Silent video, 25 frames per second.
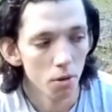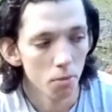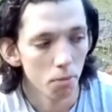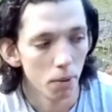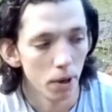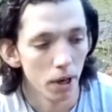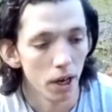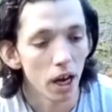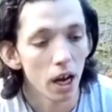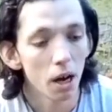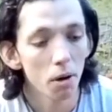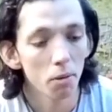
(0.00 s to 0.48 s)

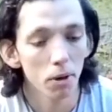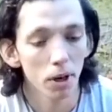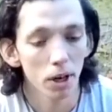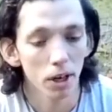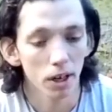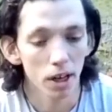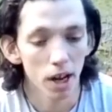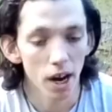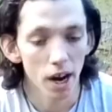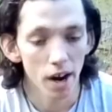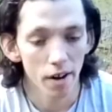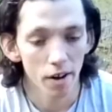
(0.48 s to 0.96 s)
But I'm going
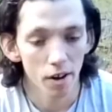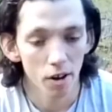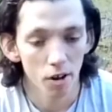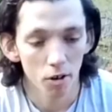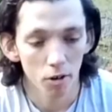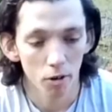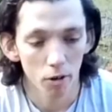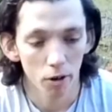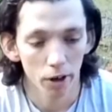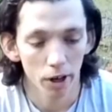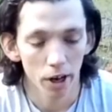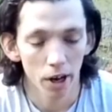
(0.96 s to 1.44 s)
to carry
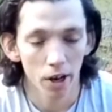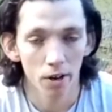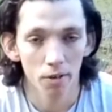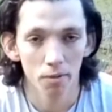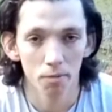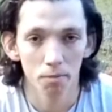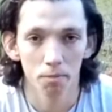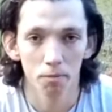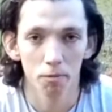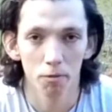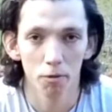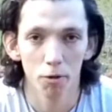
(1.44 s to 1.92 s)
on going out
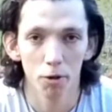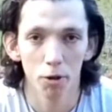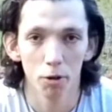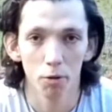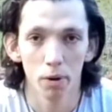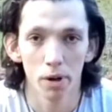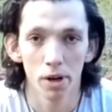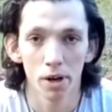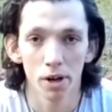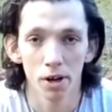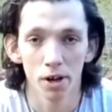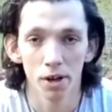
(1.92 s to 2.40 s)
through the
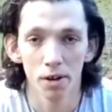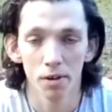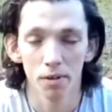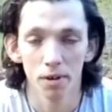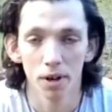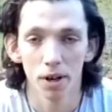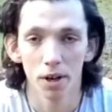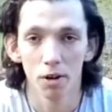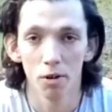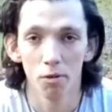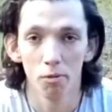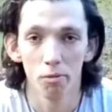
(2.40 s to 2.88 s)
winter,
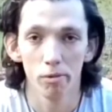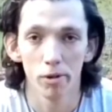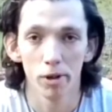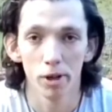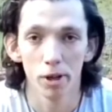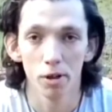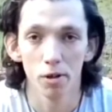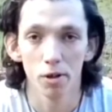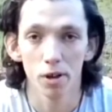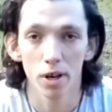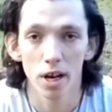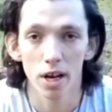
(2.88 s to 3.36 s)
and hopefully
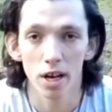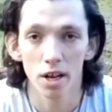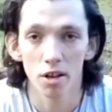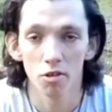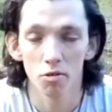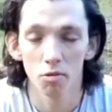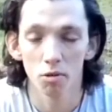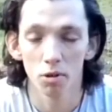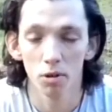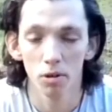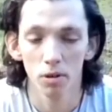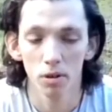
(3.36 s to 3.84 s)
you
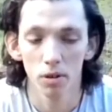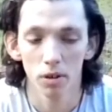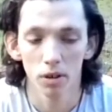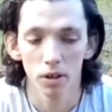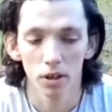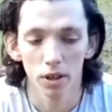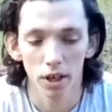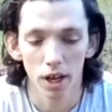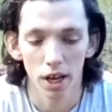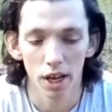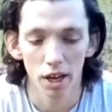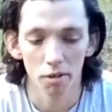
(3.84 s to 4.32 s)
guys will
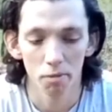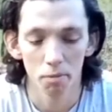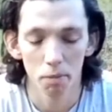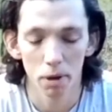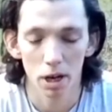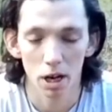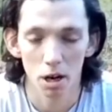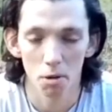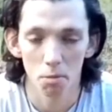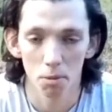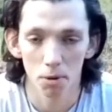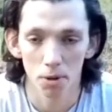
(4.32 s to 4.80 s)
kind of
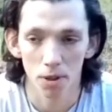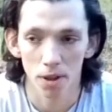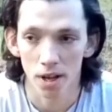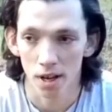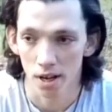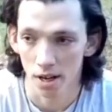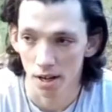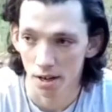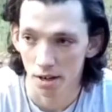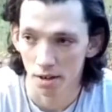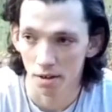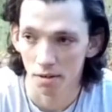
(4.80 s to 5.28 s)
pick up on
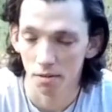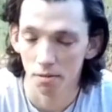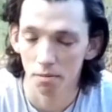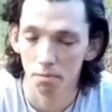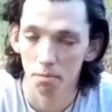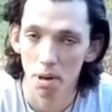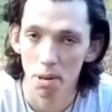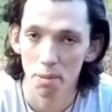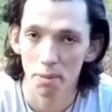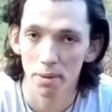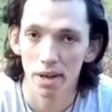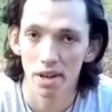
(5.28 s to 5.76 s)
that and
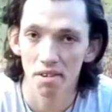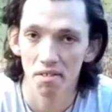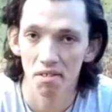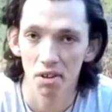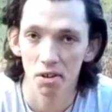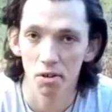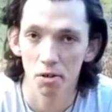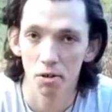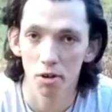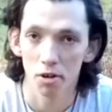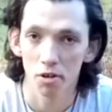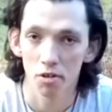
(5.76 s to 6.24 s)
maybe give it
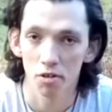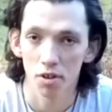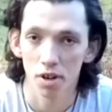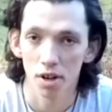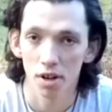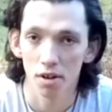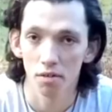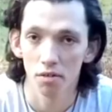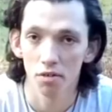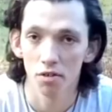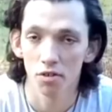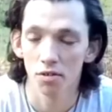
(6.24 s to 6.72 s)
a go
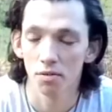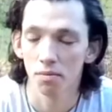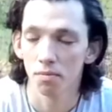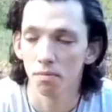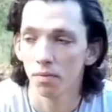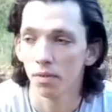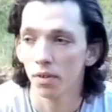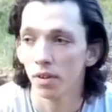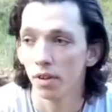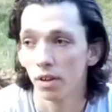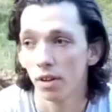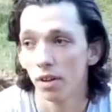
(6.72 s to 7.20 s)
yourselves,
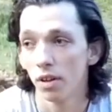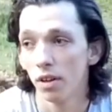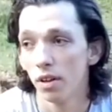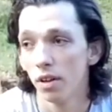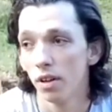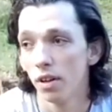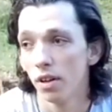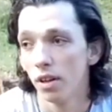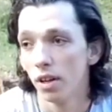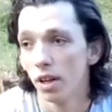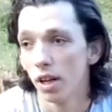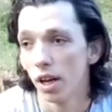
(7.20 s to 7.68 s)

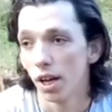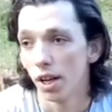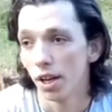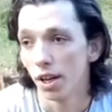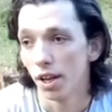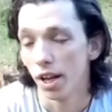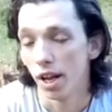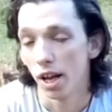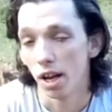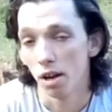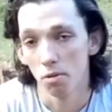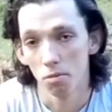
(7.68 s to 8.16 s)

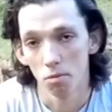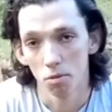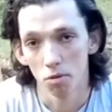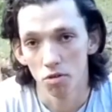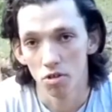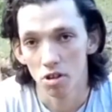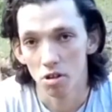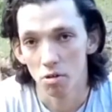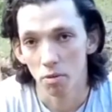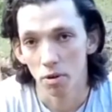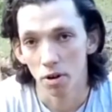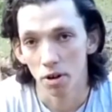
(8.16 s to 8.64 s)
and we'll
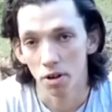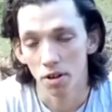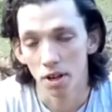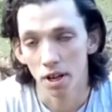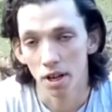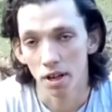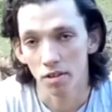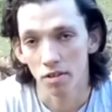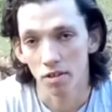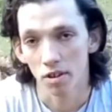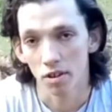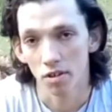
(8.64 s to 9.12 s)
see where it
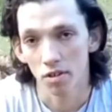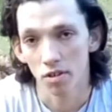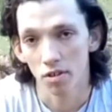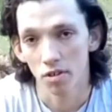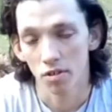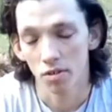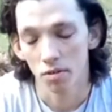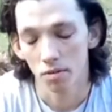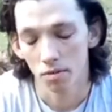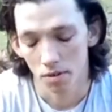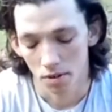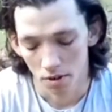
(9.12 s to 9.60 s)
takes us.
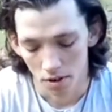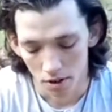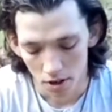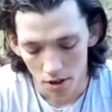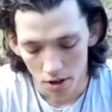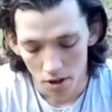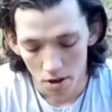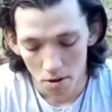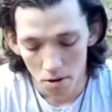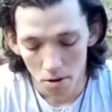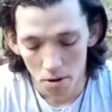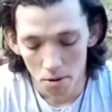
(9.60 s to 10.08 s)

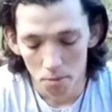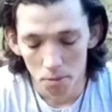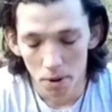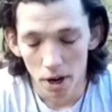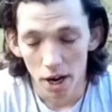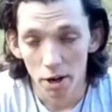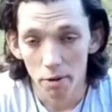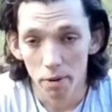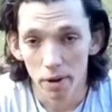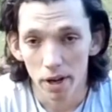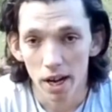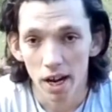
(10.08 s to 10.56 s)

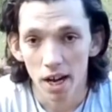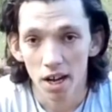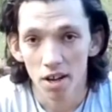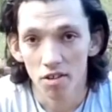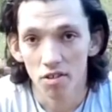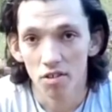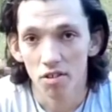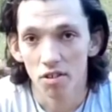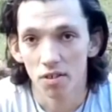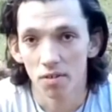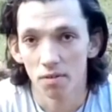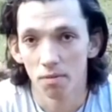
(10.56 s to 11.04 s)
But anyway
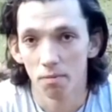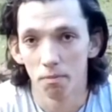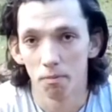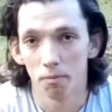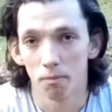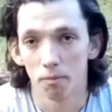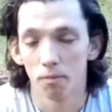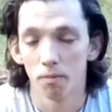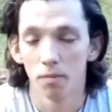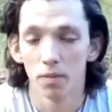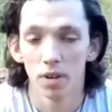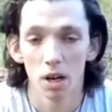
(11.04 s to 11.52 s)
guys,
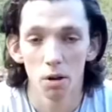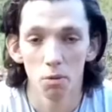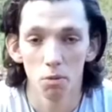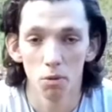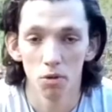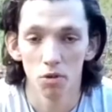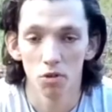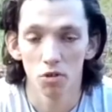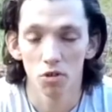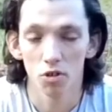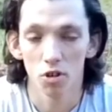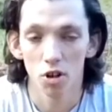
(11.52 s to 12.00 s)
I
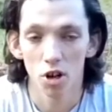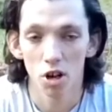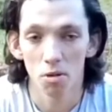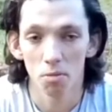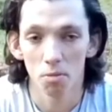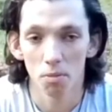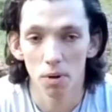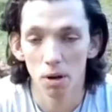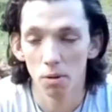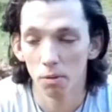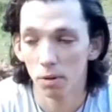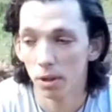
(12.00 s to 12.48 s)
won't
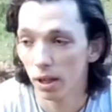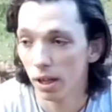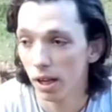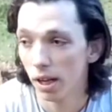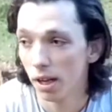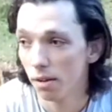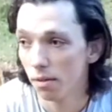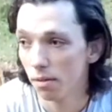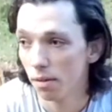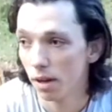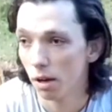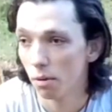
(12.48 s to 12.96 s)
stop. I
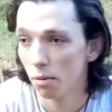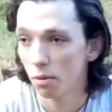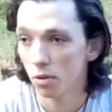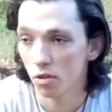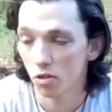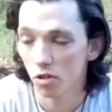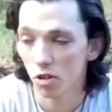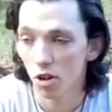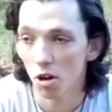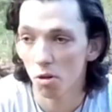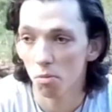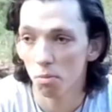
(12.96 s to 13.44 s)
will
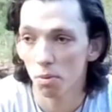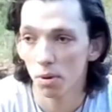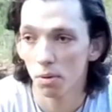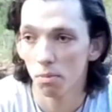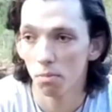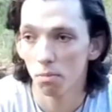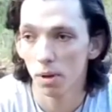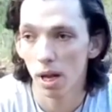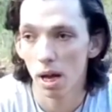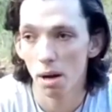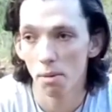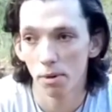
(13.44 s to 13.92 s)

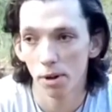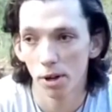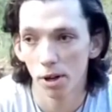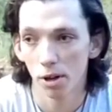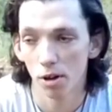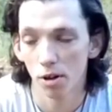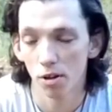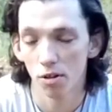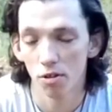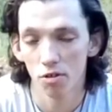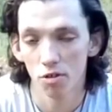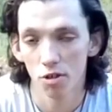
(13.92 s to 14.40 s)
stop blabbering
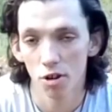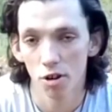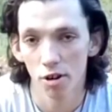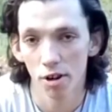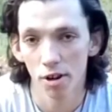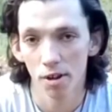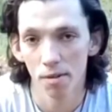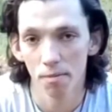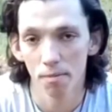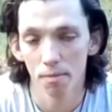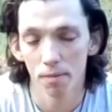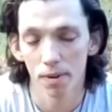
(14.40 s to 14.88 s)
on,
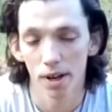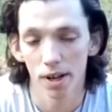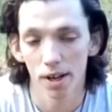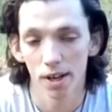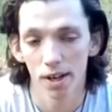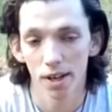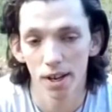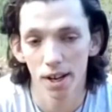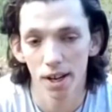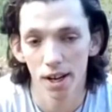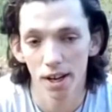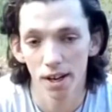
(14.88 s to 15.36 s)
sorry,
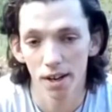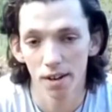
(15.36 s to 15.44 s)
and